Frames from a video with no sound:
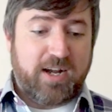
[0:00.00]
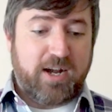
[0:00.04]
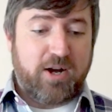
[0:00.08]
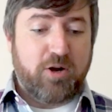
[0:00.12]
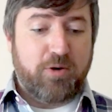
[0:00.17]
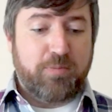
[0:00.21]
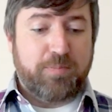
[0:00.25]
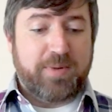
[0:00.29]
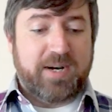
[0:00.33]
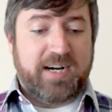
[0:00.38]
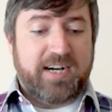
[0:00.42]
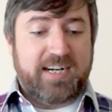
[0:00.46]
I
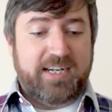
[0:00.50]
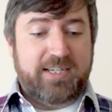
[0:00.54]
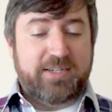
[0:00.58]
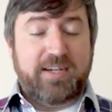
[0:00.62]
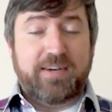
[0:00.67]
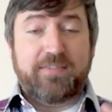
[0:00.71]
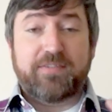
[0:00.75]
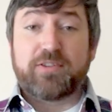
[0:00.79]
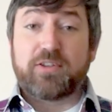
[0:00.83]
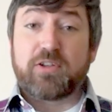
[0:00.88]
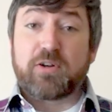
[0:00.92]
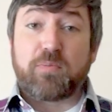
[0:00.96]
hope you
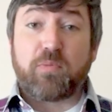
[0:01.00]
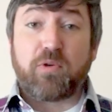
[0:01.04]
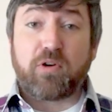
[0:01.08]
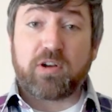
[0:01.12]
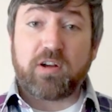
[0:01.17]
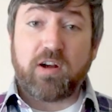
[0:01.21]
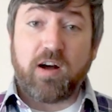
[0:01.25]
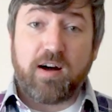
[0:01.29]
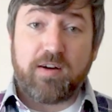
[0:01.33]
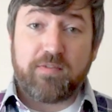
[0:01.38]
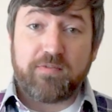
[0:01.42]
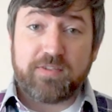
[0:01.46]
have a little more
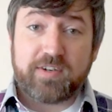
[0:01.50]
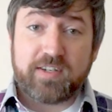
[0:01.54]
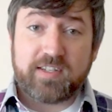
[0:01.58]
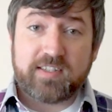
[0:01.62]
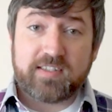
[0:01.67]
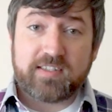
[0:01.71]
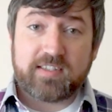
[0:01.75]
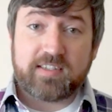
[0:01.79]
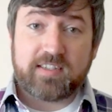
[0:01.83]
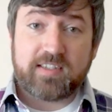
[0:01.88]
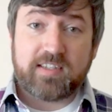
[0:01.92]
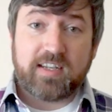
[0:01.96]

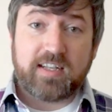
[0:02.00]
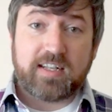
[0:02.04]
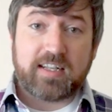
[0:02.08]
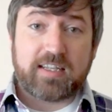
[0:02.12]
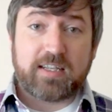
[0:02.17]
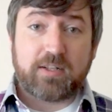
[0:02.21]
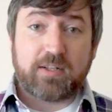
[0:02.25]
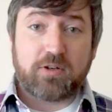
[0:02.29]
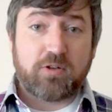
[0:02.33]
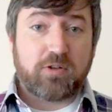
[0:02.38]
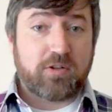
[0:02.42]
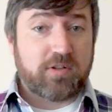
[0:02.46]
confidence and a
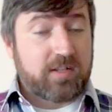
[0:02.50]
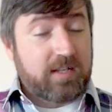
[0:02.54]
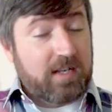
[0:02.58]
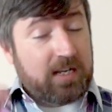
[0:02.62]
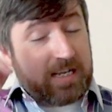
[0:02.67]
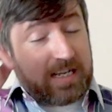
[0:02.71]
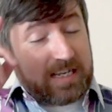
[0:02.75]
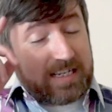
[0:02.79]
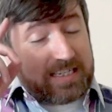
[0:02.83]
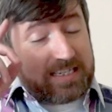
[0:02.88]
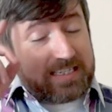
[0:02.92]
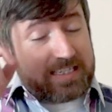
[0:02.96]
little
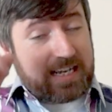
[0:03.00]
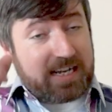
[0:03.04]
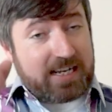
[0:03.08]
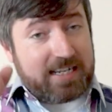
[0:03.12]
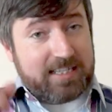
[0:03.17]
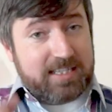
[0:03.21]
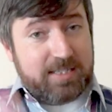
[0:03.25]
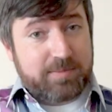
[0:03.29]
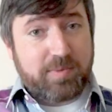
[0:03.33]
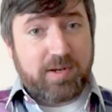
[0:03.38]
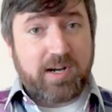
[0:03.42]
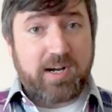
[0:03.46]

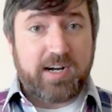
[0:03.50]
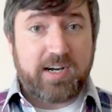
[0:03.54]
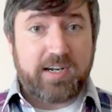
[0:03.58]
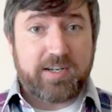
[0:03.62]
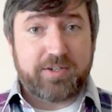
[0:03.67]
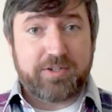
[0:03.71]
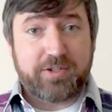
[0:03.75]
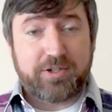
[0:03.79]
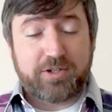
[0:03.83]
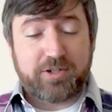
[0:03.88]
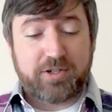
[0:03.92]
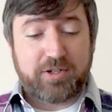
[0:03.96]
science
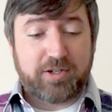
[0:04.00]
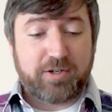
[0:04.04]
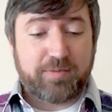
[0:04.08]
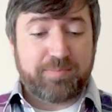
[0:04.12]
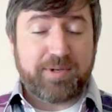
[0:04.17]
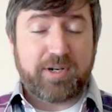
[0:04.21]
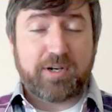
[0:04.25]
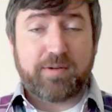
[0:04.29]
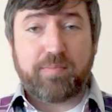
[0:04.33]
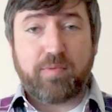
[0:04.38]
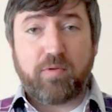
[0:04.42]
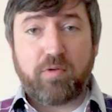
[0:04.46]
behind your
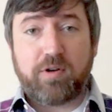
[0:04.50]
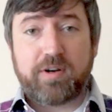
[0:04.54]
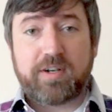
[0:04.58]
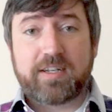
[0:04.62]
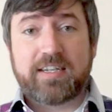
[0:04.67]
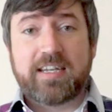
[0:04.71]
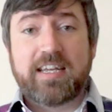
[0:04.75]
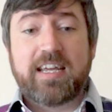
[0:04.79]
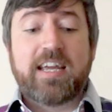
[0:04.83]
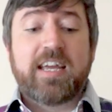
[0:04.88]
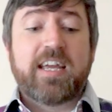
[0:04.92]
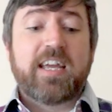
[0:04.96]
beer pouring.
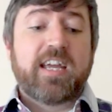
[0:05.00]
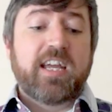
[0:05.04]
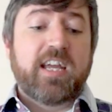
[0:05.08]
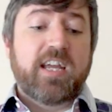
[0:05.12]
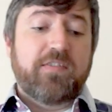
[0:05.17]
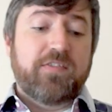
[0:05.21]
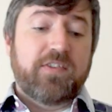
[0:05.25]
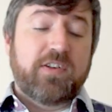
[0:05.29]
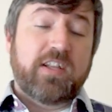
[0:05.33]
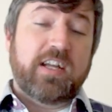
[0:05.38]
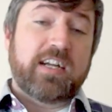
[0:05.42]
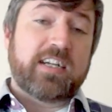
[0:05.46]

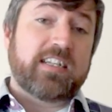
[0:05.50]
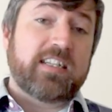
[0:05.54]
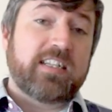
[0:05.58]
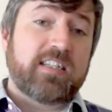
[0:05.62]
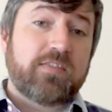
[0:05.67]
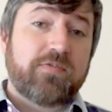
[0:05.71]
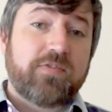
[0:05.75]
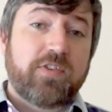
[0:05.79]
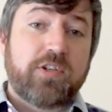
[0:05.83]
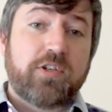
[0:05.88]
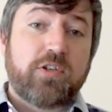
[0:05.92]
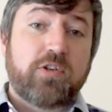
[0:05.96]
If you like this
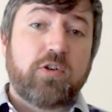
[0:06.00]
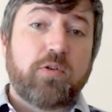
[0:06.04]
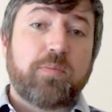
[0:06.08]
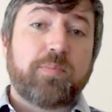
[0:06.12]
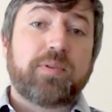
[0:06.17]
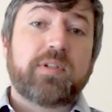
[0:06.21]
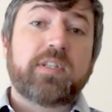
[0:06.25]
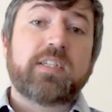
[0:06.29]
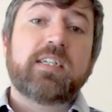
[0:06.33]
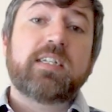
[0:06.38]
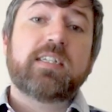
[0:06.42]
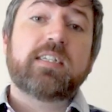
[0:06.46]
video,
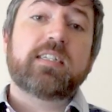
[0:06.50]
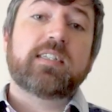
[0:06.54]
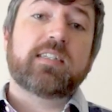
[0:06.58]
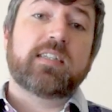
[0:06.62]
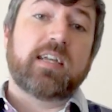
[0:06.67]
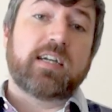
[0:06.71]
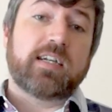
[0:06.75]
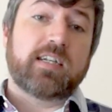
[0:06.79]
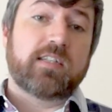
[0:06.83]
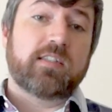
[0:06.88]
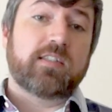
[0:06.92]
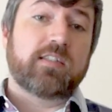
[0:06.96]
please
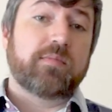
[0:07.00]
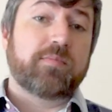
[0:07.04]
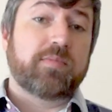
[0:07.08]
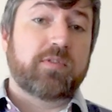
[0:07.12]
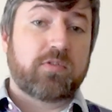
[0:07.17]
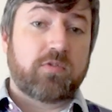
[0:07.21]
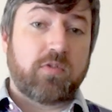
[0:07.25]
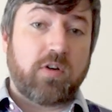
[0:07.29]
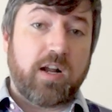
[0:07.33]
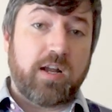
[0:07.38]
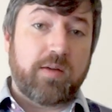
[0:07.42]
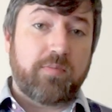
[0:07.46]
like and
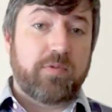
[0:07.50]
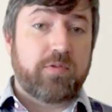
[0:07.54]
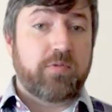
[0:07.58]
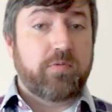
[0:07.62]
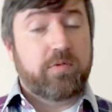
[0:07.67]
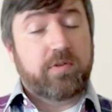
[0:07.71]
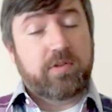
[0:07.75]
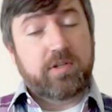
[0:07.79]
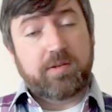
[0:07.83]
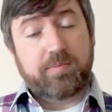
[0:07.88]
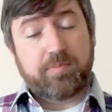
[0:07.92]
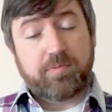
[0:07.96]
subscribe. We'd
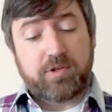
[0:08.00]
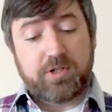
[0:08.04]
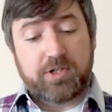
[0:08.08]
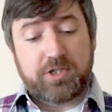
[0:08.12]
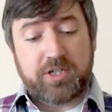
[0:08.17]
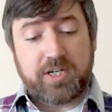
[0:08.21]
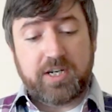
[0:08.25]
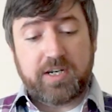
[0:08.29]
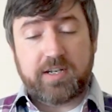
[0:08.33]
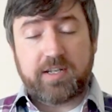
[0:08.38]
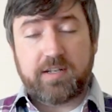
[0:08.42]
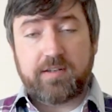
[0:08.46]
really
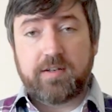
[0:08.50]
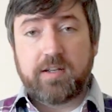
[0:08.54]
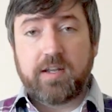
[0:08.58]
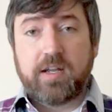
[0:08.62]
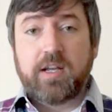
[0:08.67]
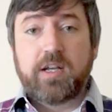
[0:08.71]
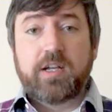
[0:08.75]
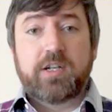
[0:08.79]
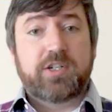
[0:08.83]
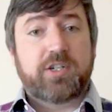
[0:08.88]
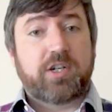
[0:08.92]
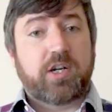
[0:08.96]
appreciate it.
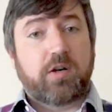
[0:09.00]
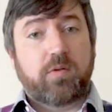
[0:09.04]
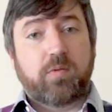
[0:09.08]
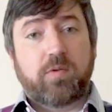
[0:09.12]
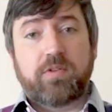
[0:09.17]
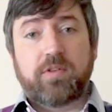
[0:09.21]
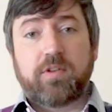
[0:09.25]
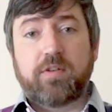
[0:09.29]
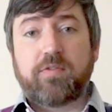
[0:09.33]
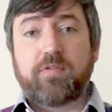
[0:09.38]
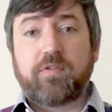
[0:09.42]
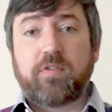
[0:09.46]
Share it
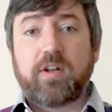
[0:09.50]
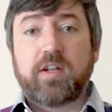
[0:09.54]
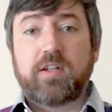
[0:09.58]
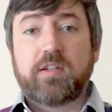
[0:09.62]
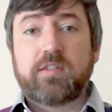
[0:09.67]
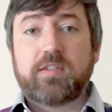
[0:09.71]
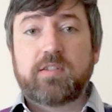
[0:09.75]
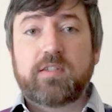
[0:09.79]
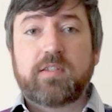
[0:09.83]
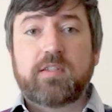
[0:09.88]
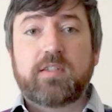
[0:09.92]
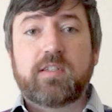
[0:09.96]
with your
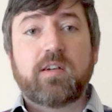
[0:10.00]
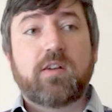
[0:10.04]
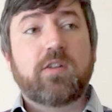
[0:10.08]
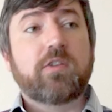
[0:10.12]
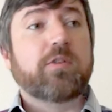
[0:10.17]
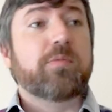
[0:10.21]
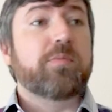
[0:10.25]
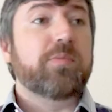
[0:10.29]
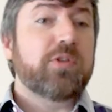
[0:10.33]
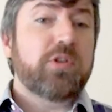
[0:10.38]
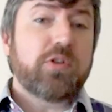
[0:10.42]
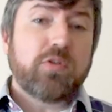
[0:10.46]
friends. Tell
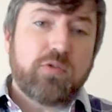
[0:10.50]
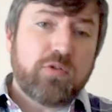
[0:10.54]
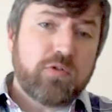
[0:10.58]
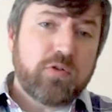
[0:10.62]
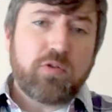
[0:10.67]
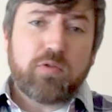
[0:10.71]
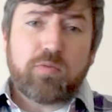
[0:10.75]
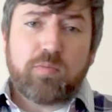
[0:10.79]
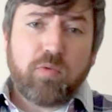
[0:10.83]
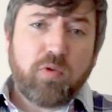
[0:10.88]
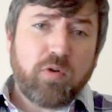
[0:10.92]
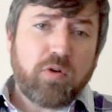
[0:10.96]
them you
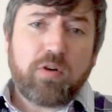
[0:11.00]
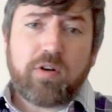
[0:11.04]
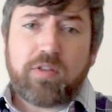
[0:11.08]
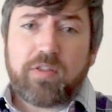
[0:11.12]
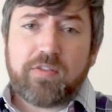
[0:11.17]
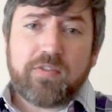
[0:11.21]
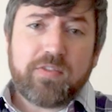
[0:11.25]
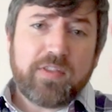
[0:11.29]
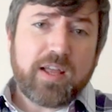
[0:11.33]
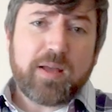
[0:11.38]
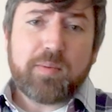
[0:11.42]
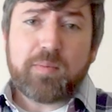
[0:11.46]
know more
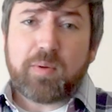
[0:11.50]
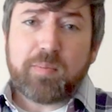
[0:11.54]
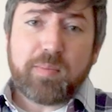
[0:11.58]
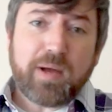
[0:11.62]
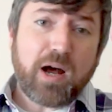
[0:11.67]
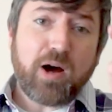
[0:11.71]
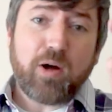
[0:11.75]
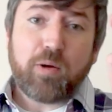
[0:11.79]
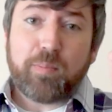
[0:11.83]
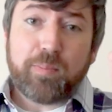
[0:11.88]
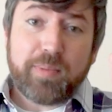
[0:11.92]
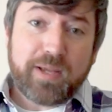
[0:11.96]
than them
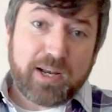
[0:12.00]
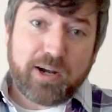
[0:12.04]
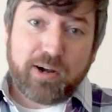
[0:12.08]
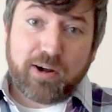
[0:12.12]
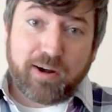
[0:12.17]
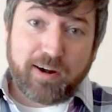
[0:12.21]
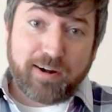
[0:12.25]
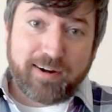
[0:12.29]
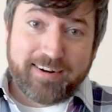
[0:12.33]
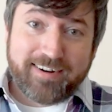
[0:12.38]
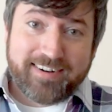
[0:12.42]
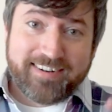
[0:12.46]
about
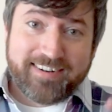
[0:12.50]
beer.